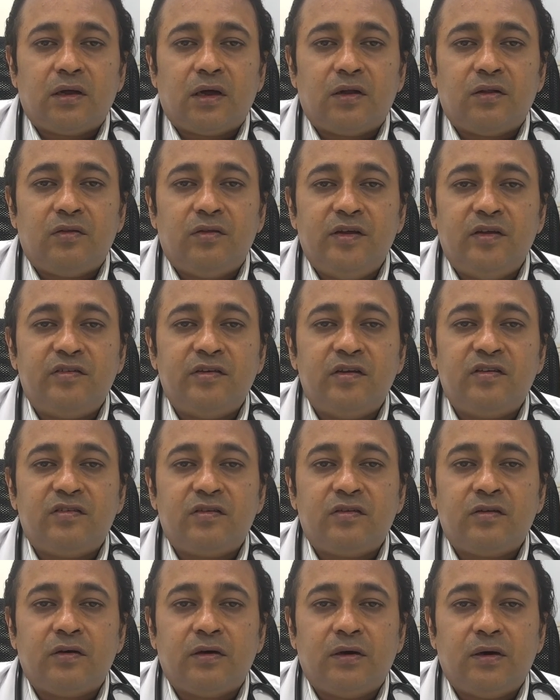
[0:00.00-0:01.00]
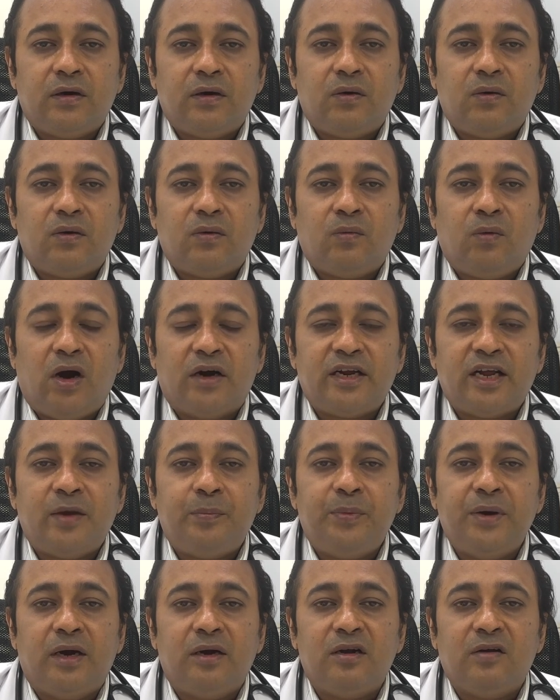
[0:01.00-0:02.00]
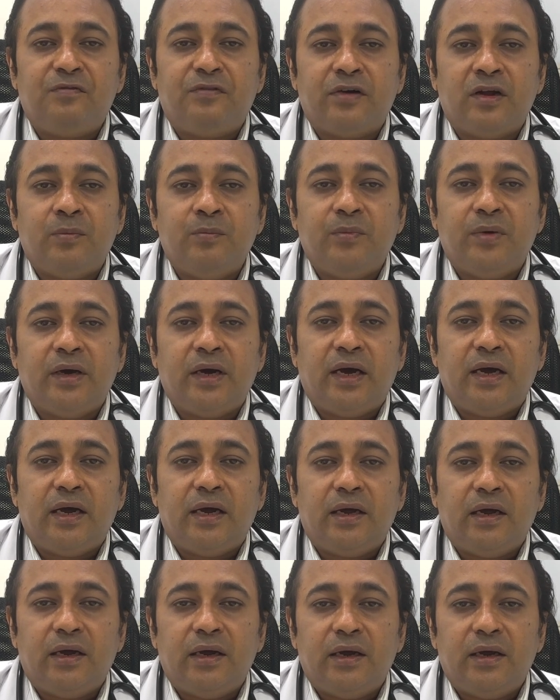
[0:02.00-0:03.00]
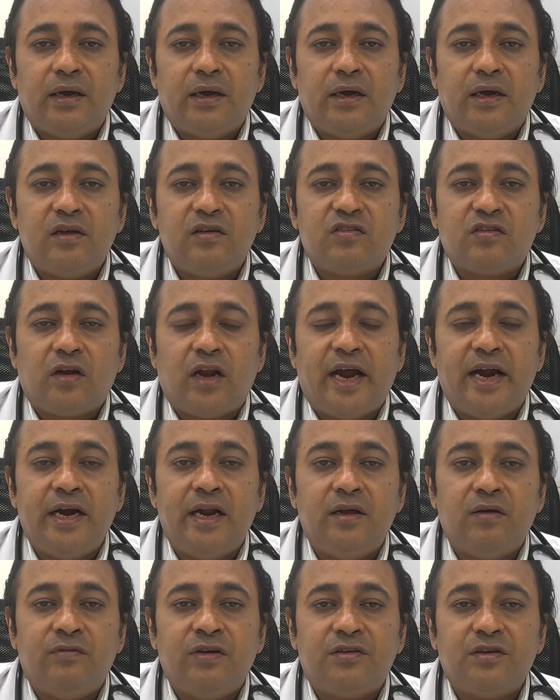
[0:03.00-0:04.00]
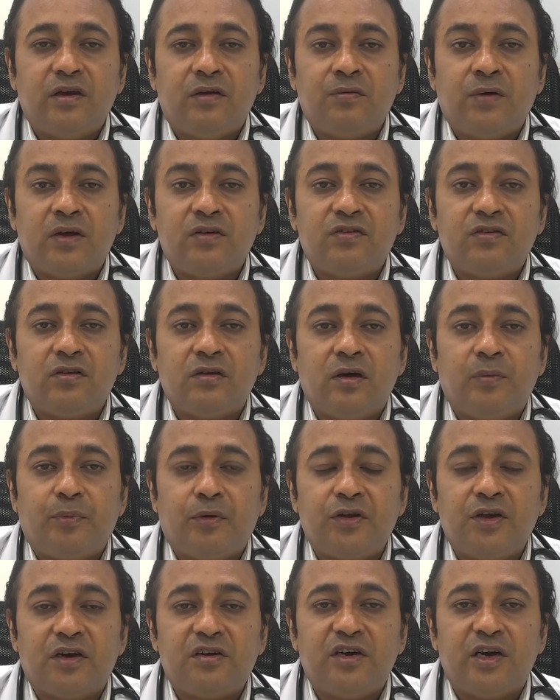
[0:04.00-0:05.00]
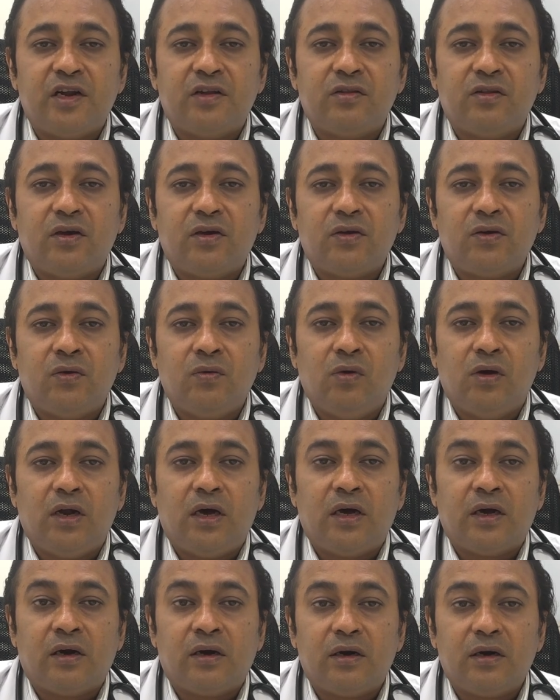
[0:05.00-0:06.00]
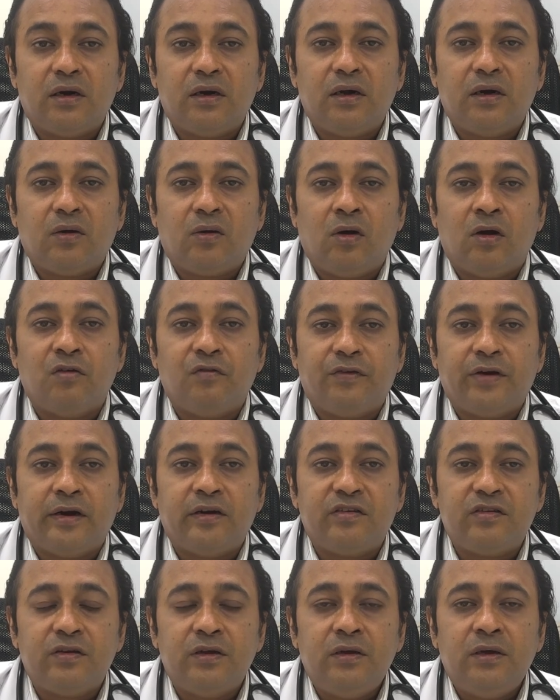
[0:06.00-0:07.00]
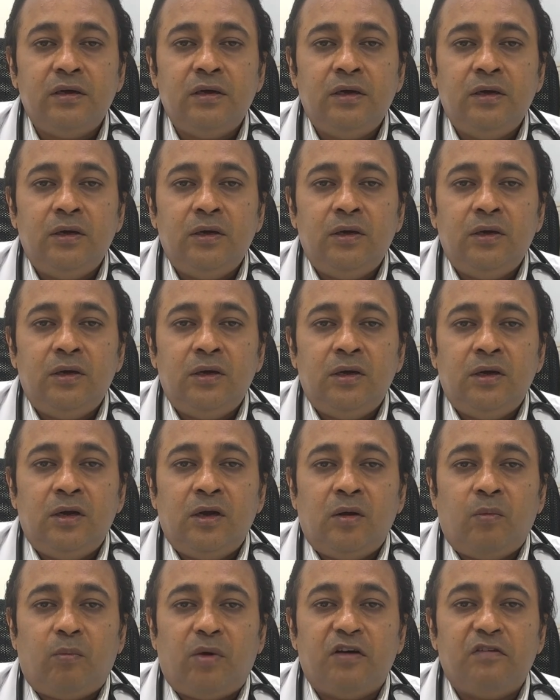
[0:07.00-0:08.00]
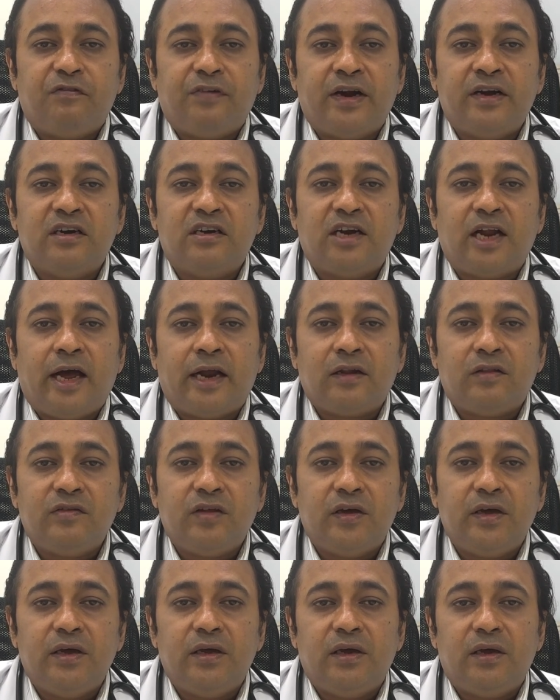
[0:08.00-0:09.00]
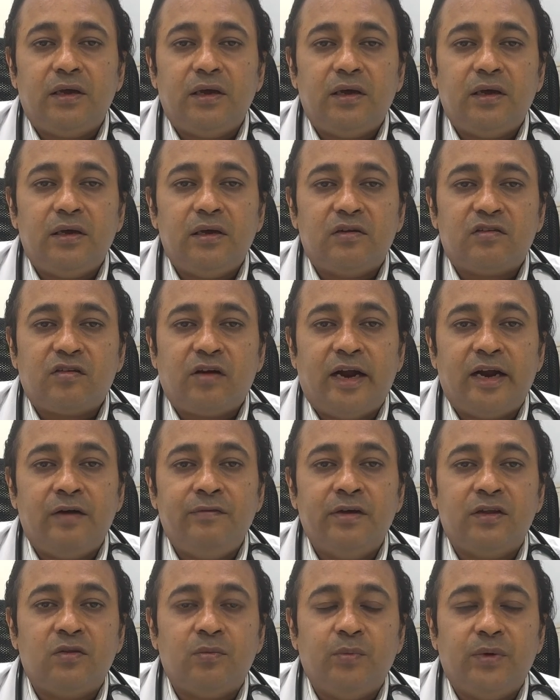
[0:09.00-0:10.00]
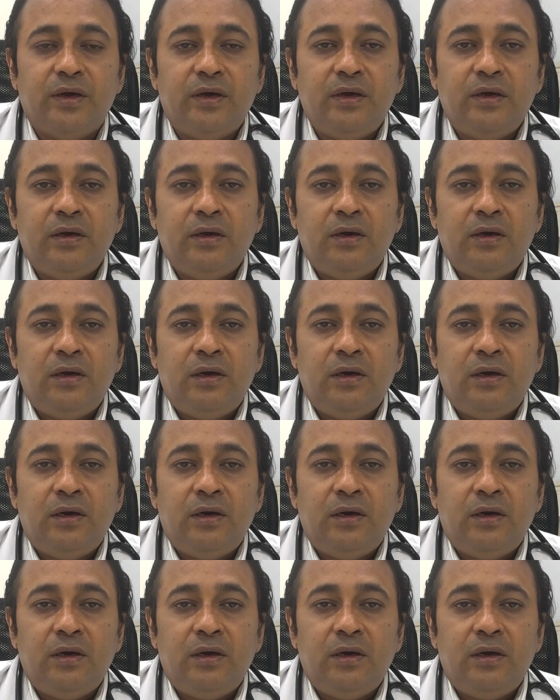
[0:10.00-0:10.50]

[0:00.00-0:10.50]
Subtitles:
This is what I picked up from a slide which was projected in the EULAR conference. My friend shared the slide with me.